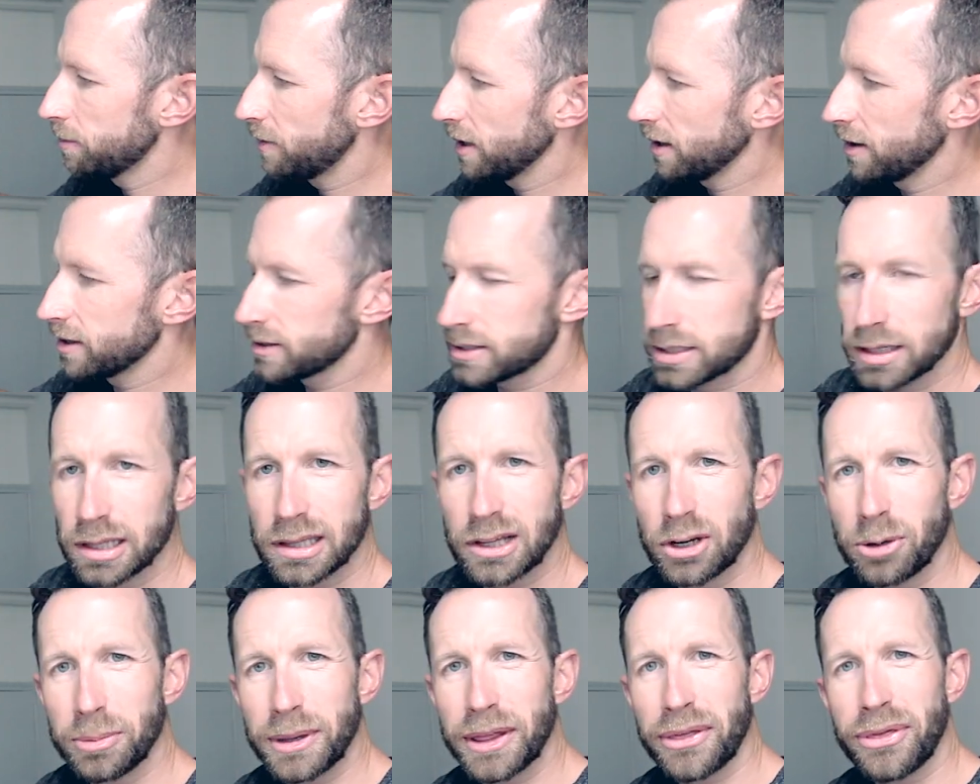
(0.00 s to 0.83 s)
something that's a
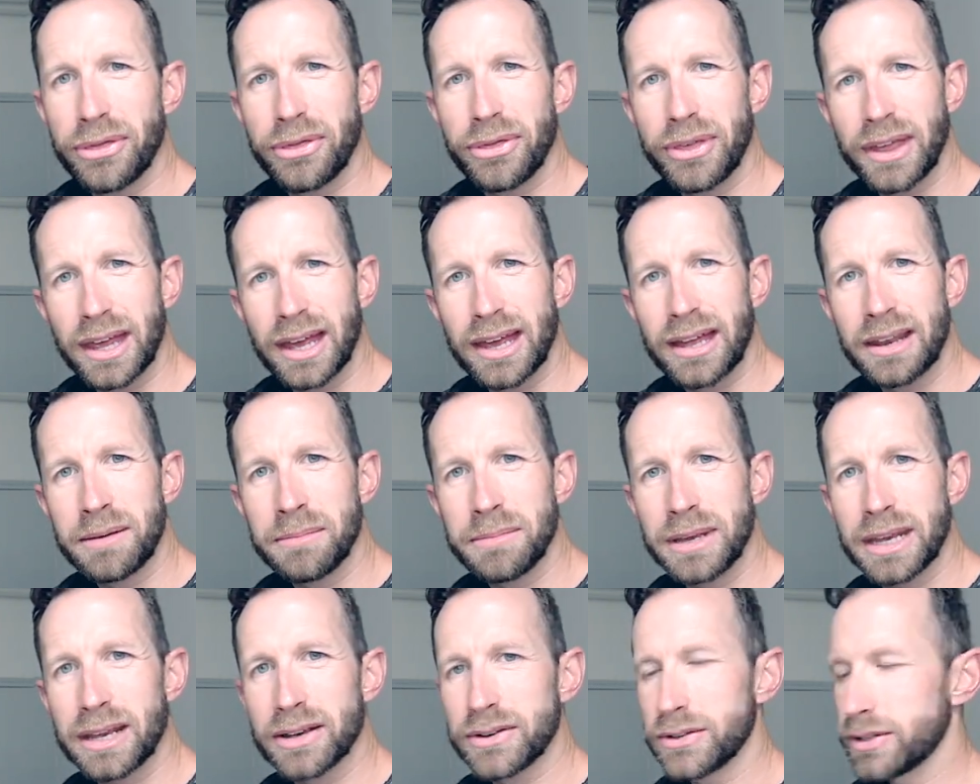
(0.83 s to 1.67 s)
little bit
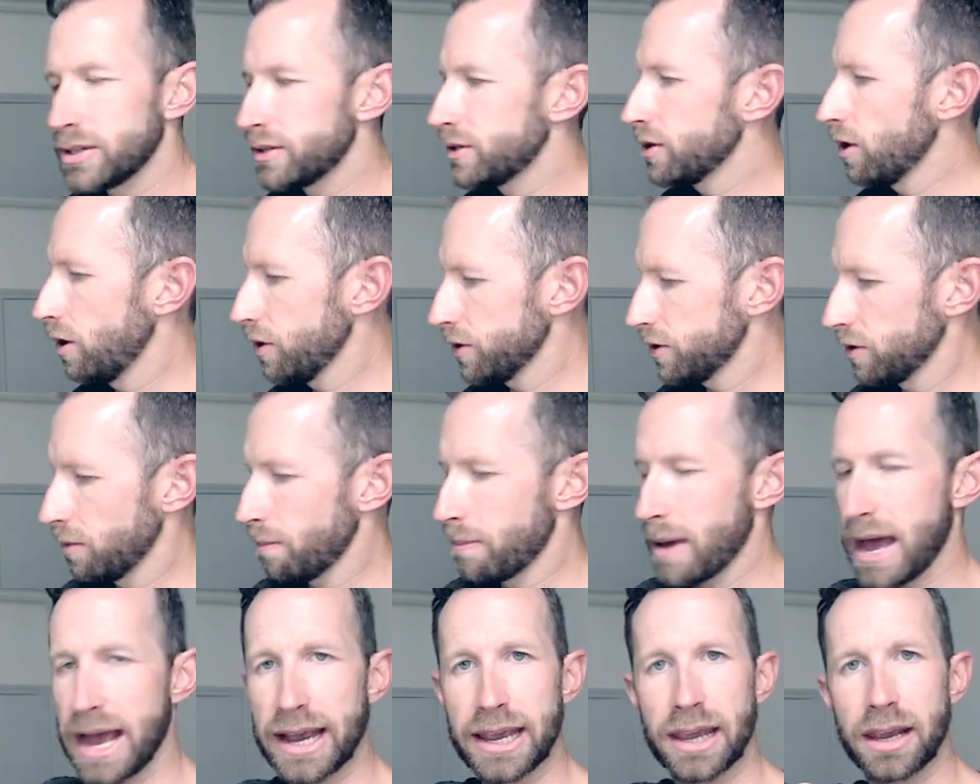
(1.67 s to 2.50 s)
thin because it's
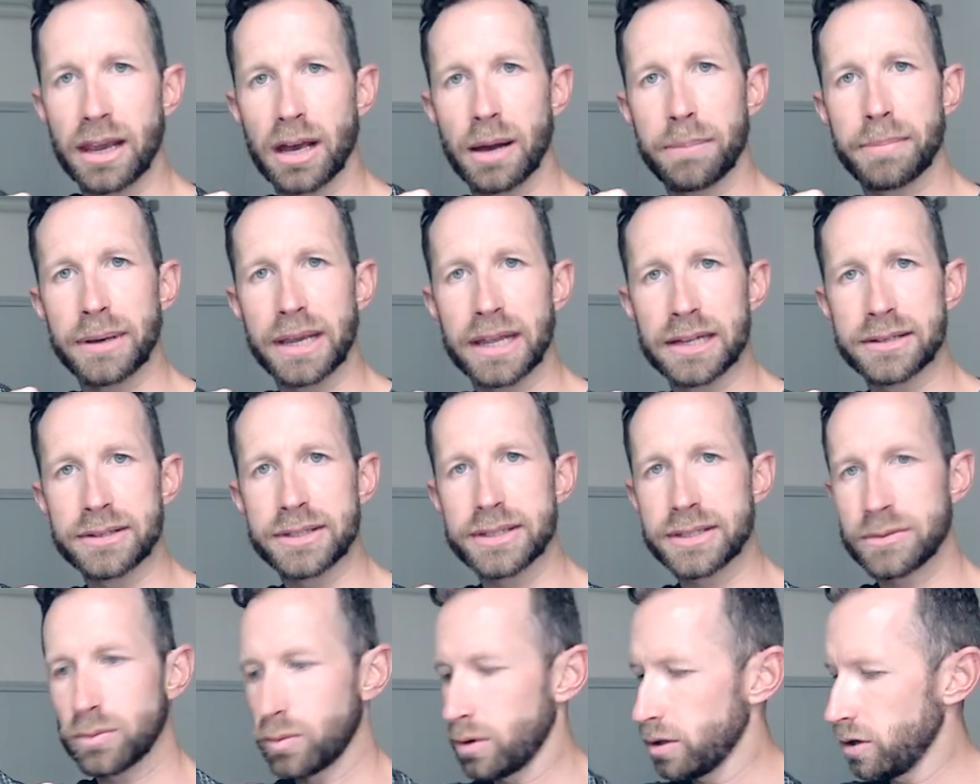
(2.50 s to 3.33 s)
also backing up
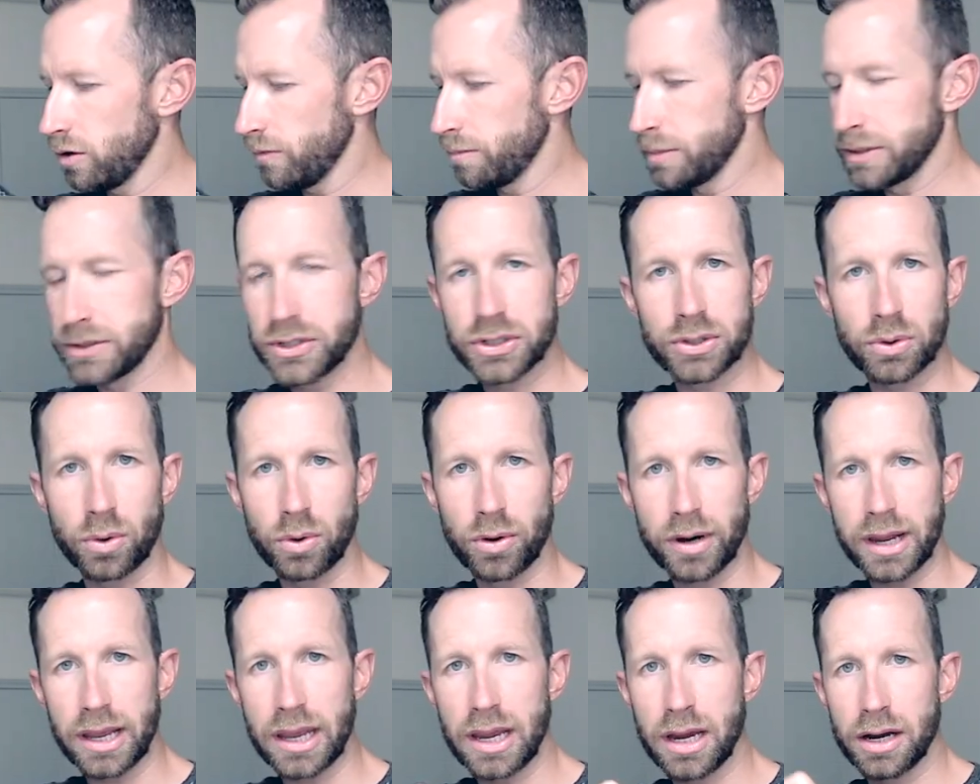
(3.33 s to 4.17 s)
against what you've been
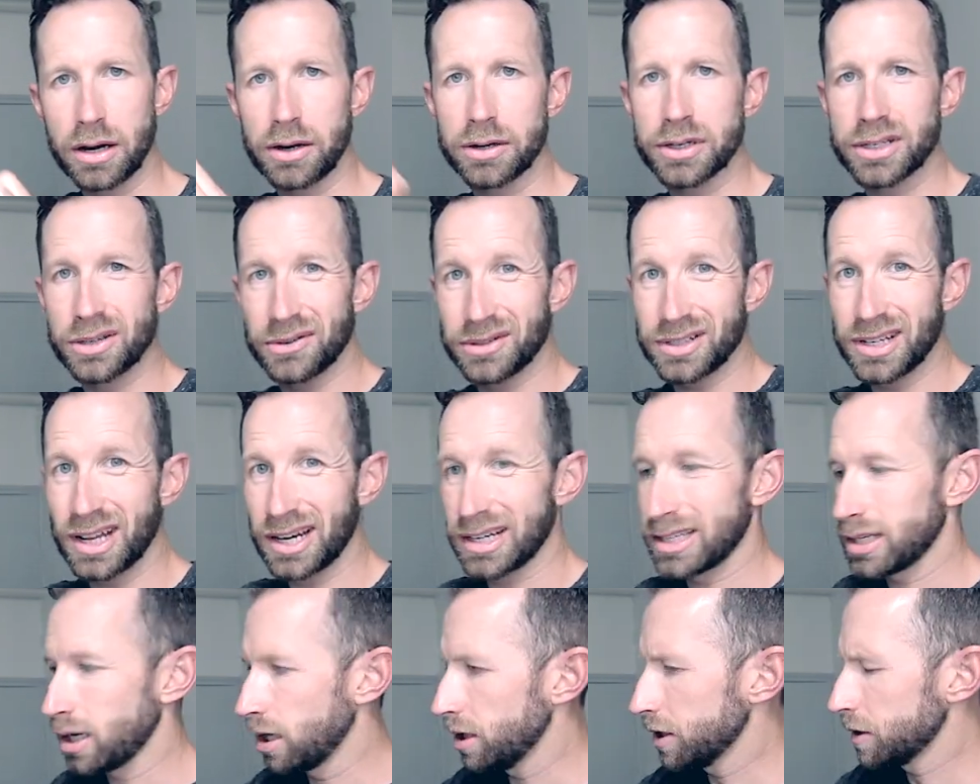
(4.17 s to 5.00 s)
storing here. So there's
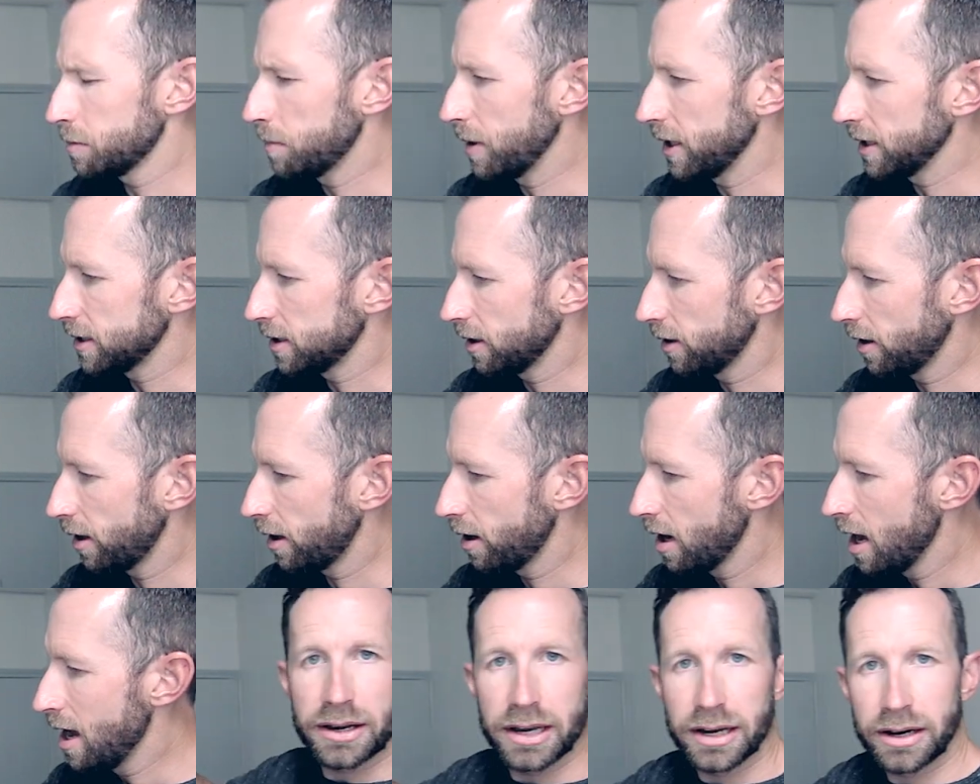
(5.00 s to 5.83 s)
not a ton of space in
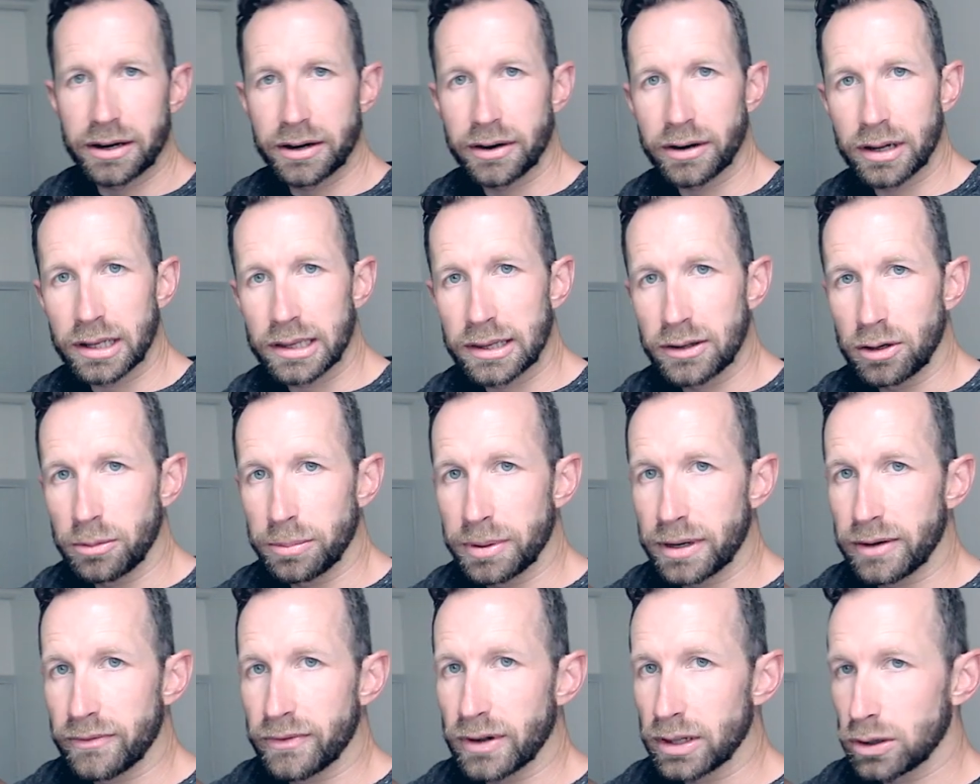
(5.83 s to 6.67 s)
there. And here, a little
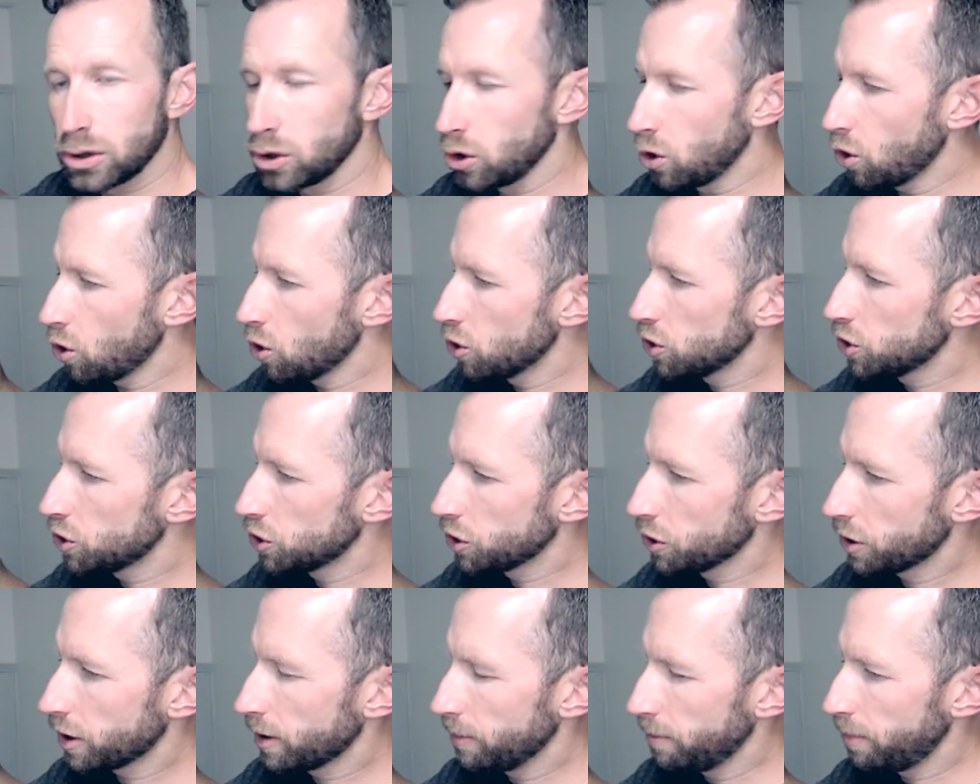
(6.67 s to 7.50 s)
bit of a
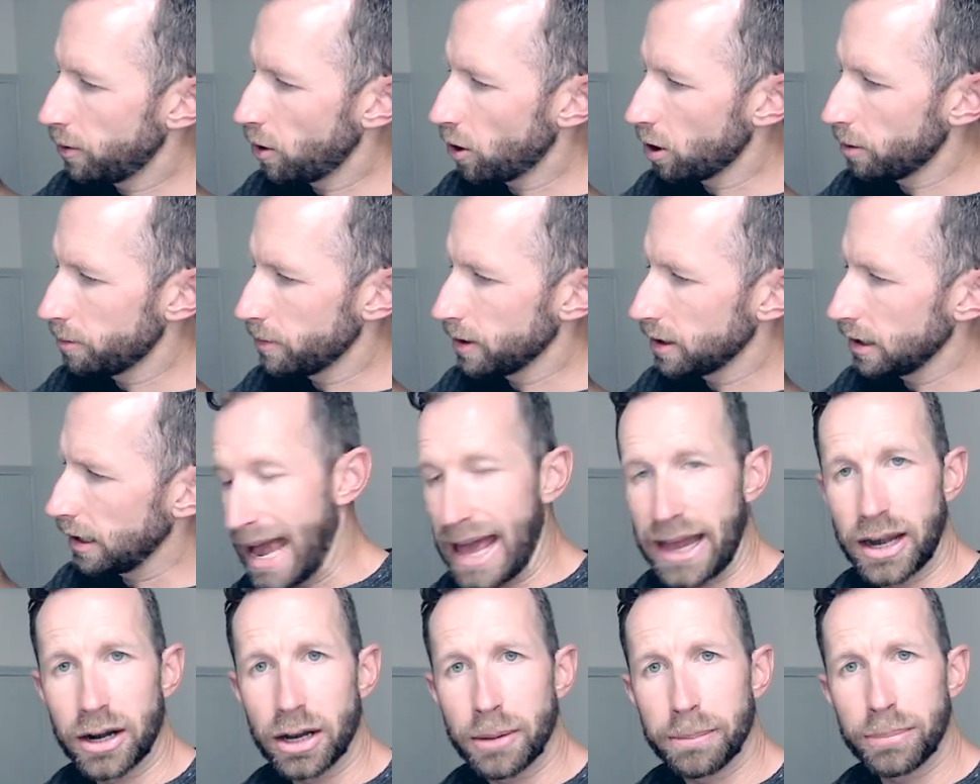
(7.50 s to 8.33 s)
larger compartment.
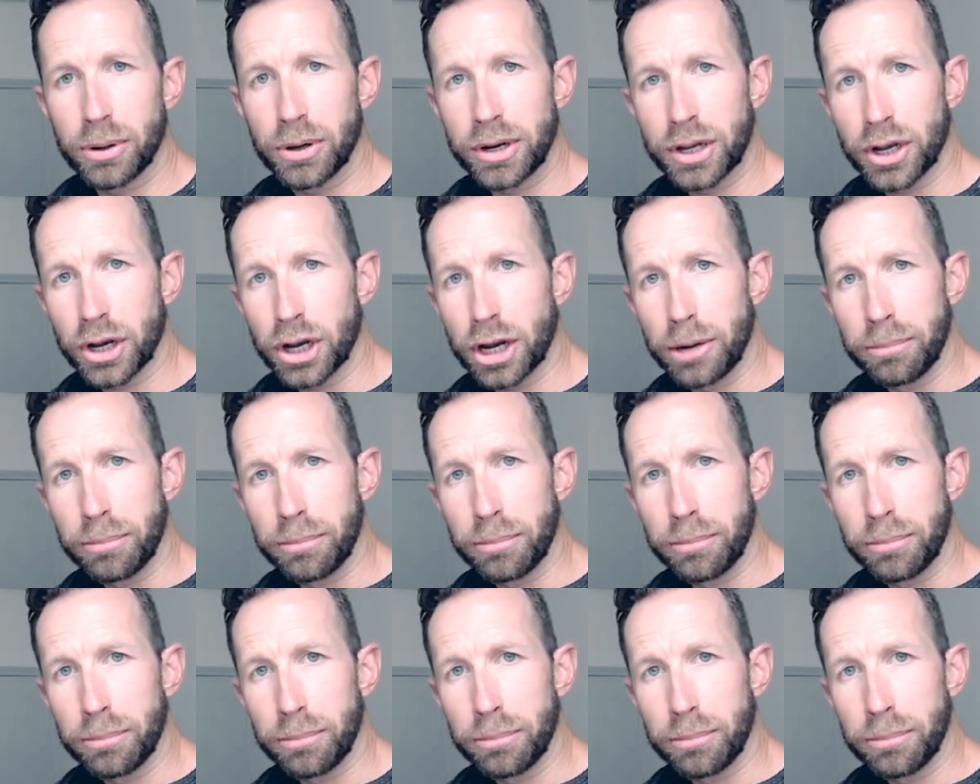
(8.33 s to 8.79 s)
Ended up putting a